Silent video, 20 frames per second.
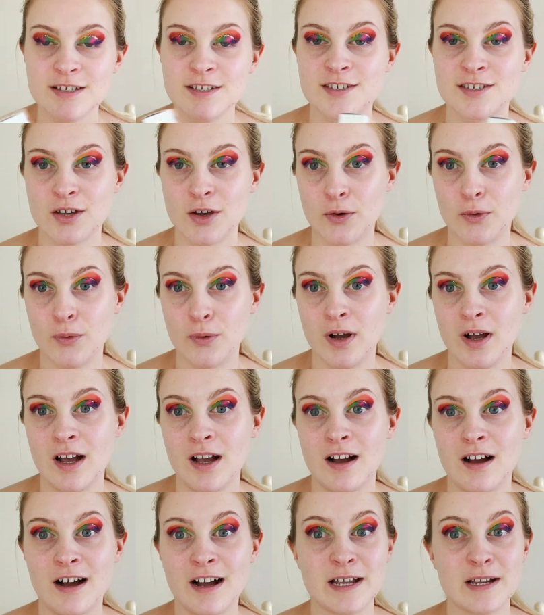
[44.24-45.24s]
So
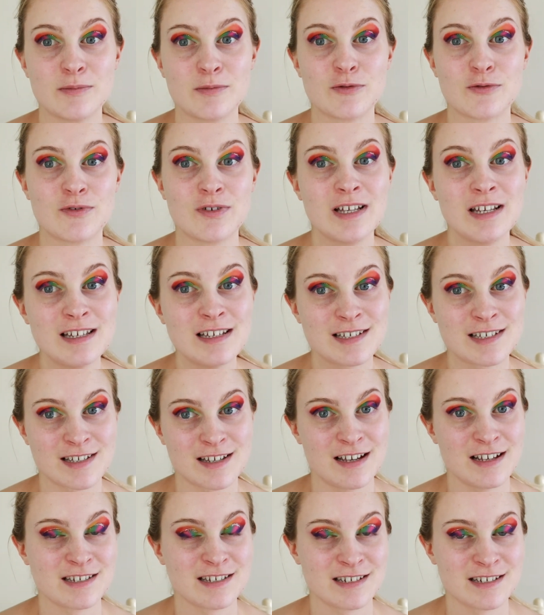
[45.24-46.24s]
I am really
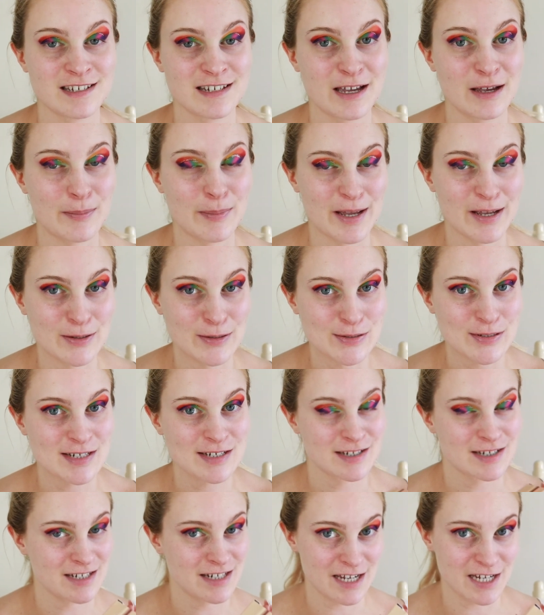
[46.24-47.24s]
excited about
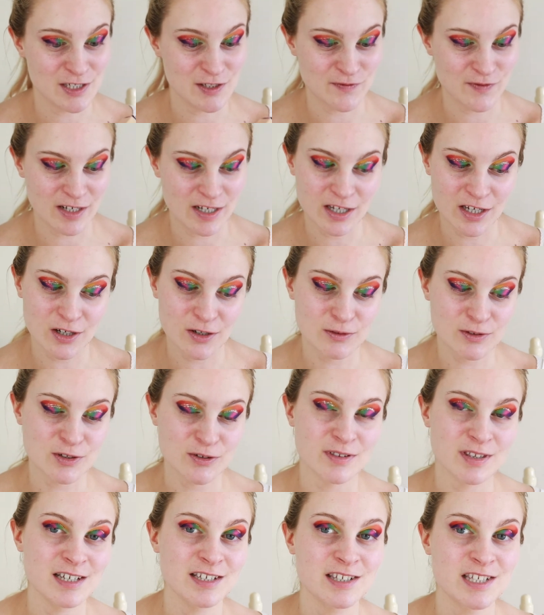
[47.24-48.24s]
today's video. So
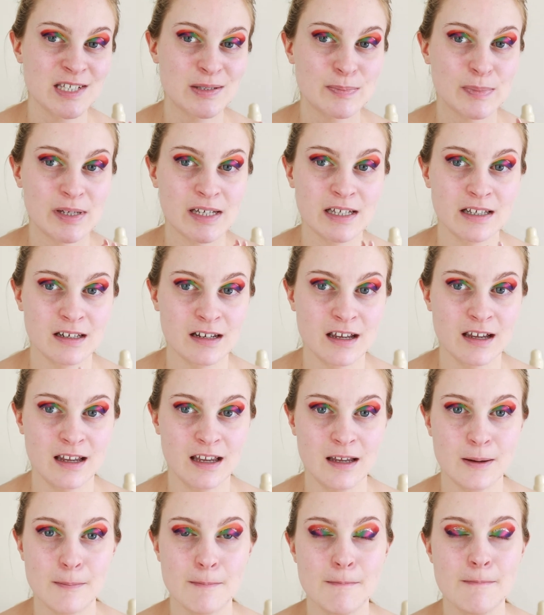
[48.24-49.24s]
this has been
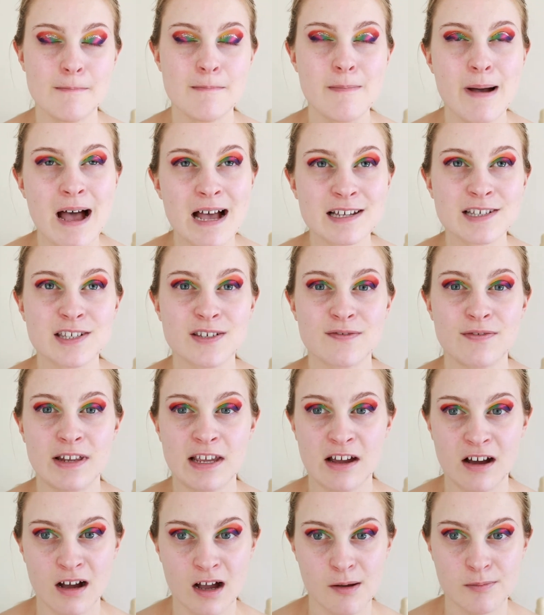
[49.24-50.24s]
a
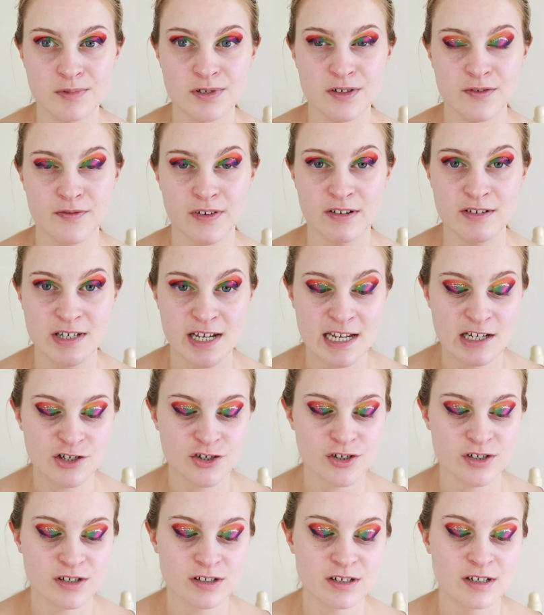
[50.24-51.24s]
massively hyped
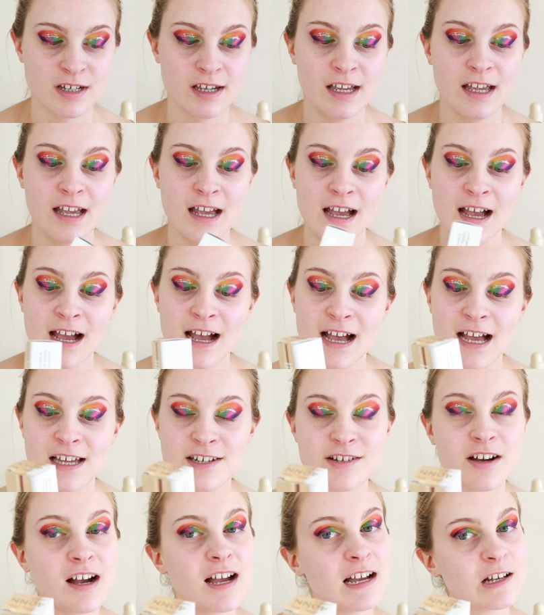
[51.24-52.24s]
foundation,
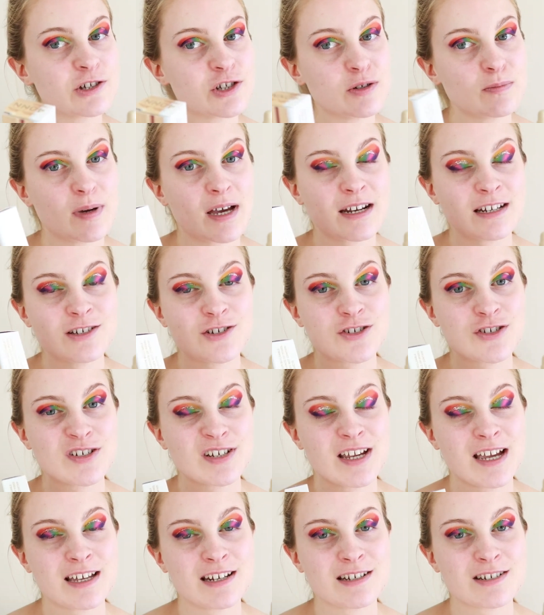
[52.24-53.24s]
and I actually managed to
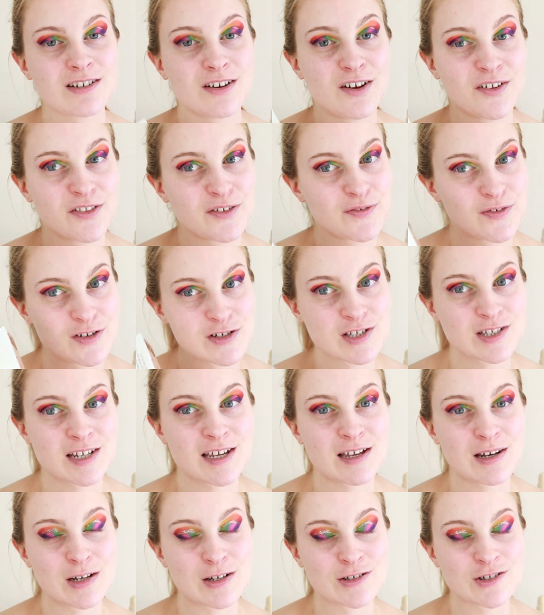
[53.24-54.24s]
get it on the first day
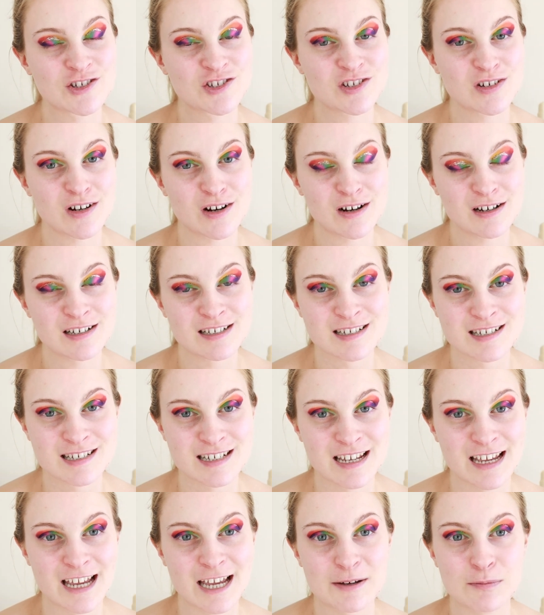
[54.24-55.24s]
it launched in Ireland,
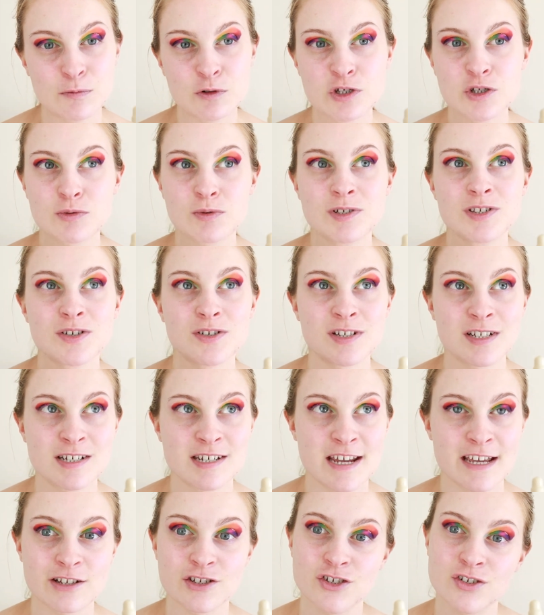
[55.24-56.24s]
which was
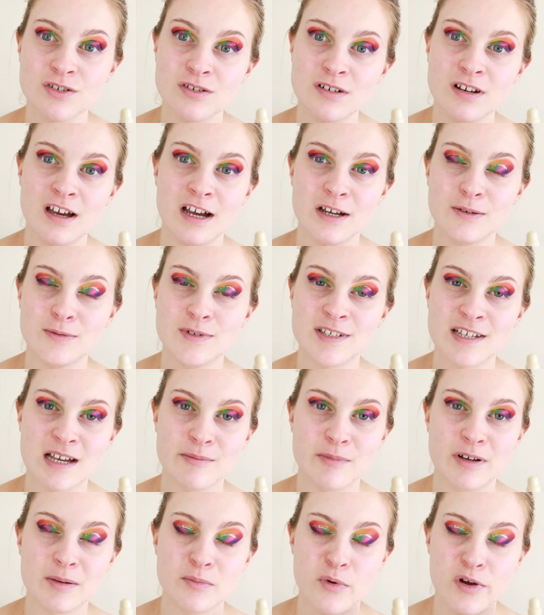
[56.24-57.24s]
unintentional. I was at
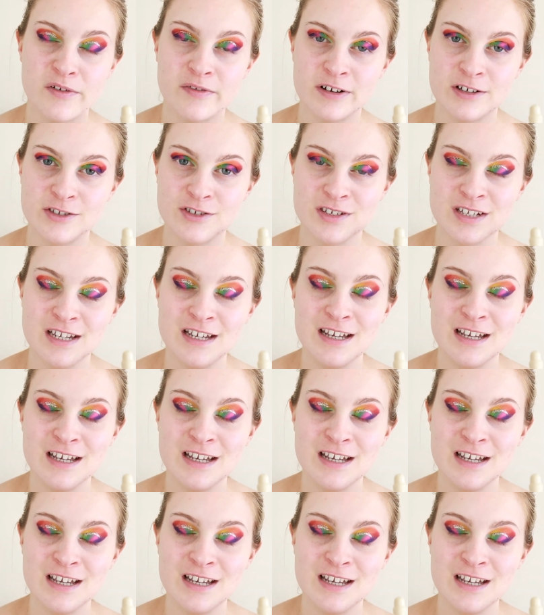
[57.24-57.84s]
my boyfriend's